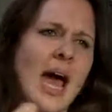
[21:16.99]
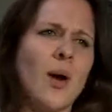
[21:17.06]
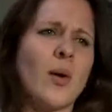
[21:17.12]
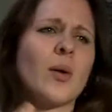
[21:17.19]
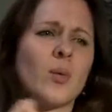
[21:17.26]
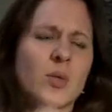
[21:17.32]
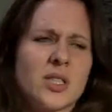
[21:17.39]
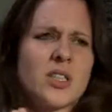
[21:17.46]
how
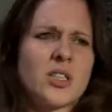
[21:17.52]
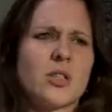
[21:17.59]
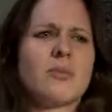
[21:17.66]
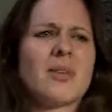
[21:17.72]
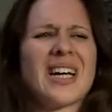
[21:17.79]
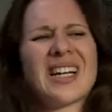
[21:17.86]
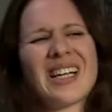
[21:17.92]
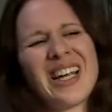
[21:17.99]
it was such
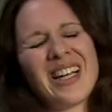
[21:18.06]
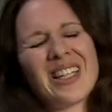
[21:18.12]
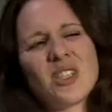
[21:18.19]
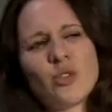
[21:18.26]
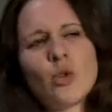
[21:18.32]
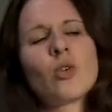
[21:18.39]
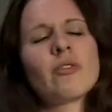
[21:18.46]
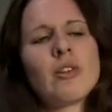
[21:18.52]
an
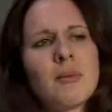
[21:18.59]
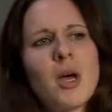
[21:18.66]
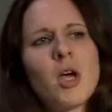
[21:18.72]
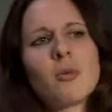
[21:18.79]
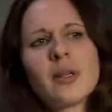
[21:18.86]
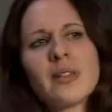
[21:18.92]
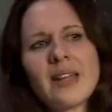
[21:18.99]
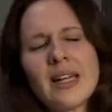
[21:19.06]
extraordinary
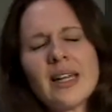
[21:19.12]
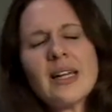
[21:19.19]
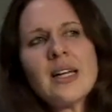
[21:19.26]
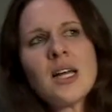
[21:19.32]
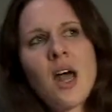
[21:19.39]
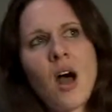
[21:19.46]
moment that